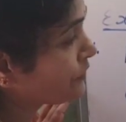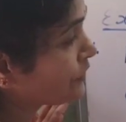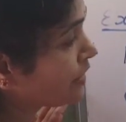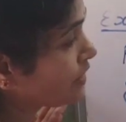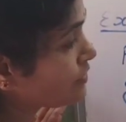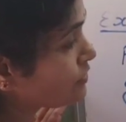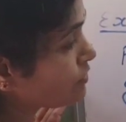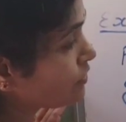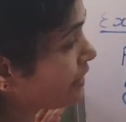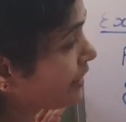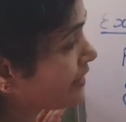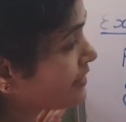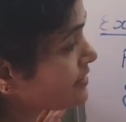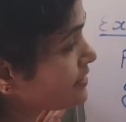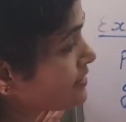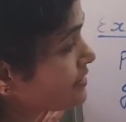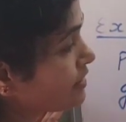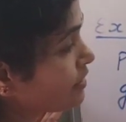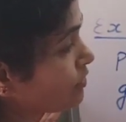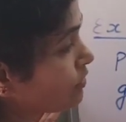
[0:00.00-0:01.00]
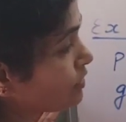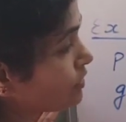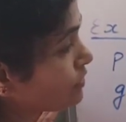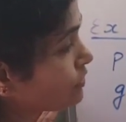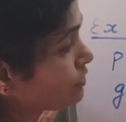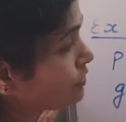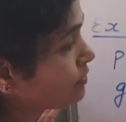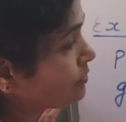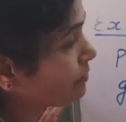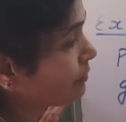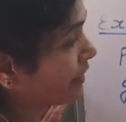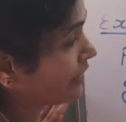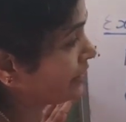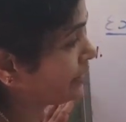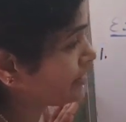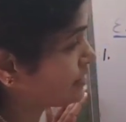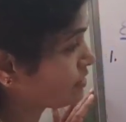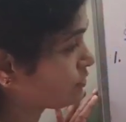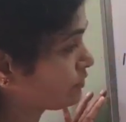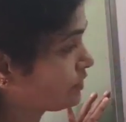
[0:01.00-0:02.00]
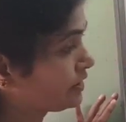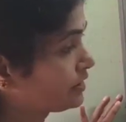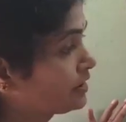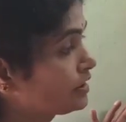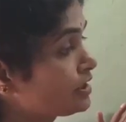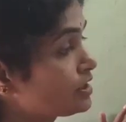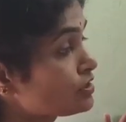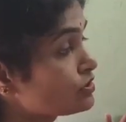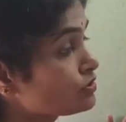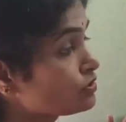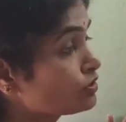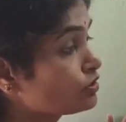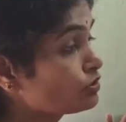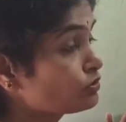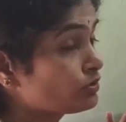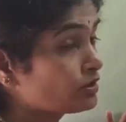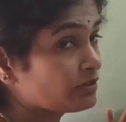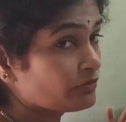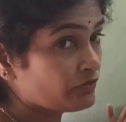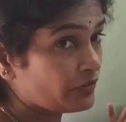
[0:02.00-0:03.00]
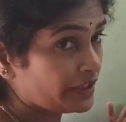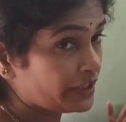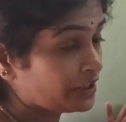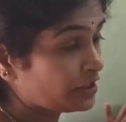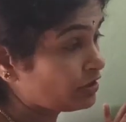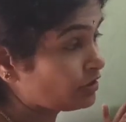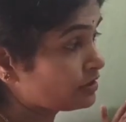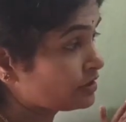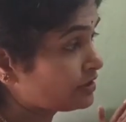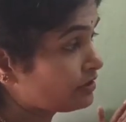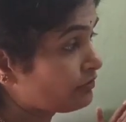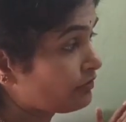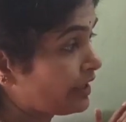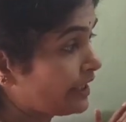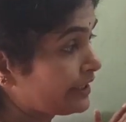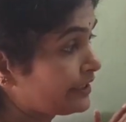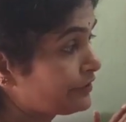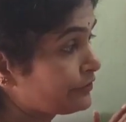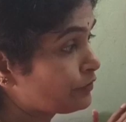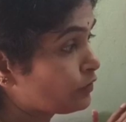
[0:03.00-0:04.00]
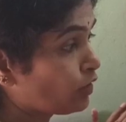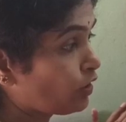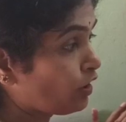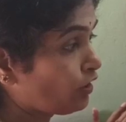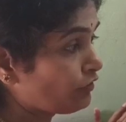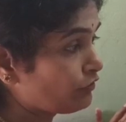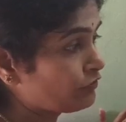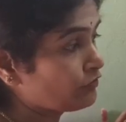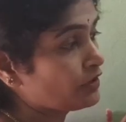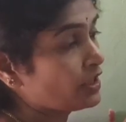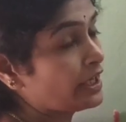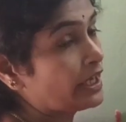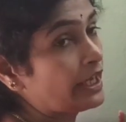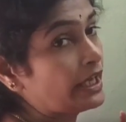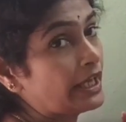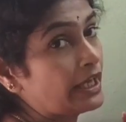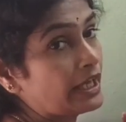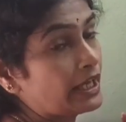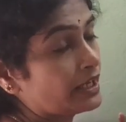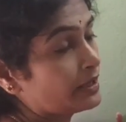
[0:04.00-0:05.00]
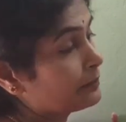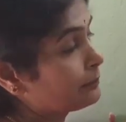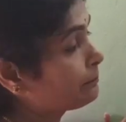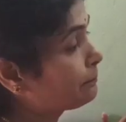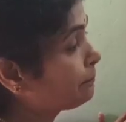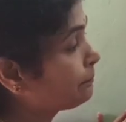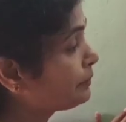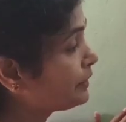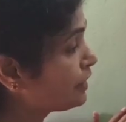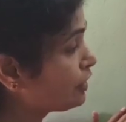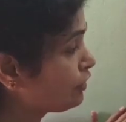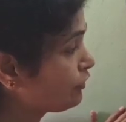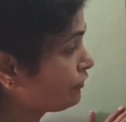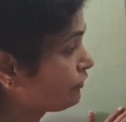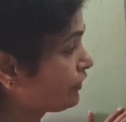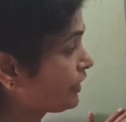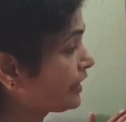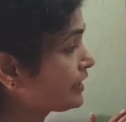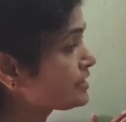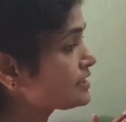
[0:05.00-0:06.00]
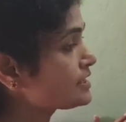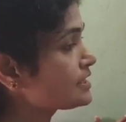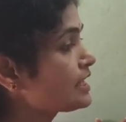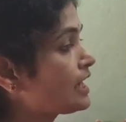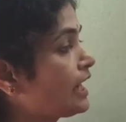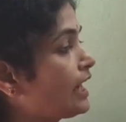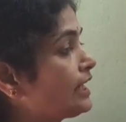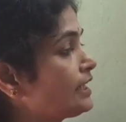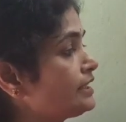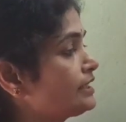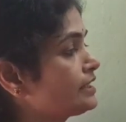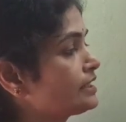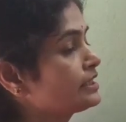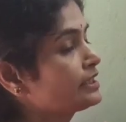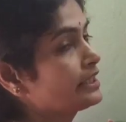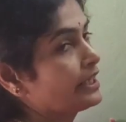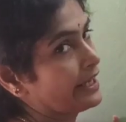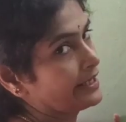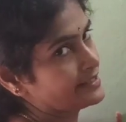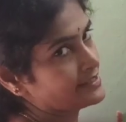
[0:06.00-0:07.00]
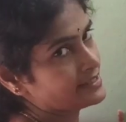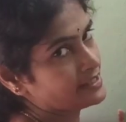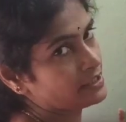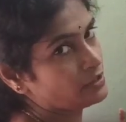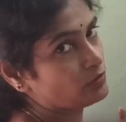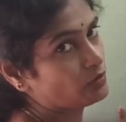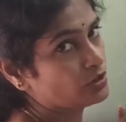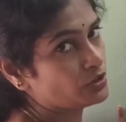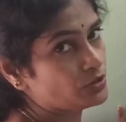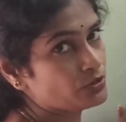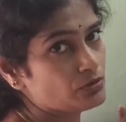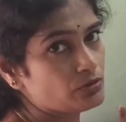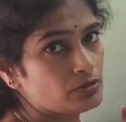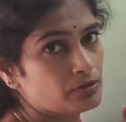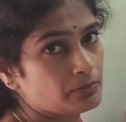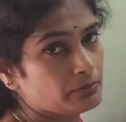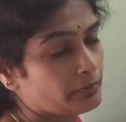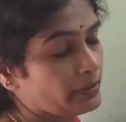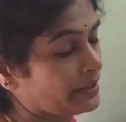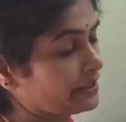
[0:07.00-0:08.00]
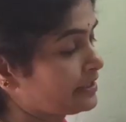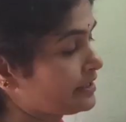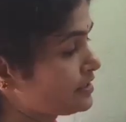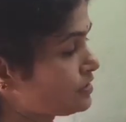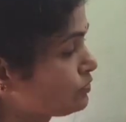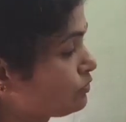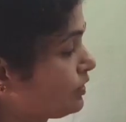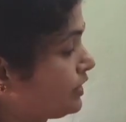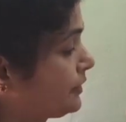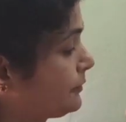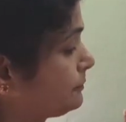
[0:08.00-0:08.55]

So x is equal to minus 1. So you will find out the value of P of x at x equal to minus 1.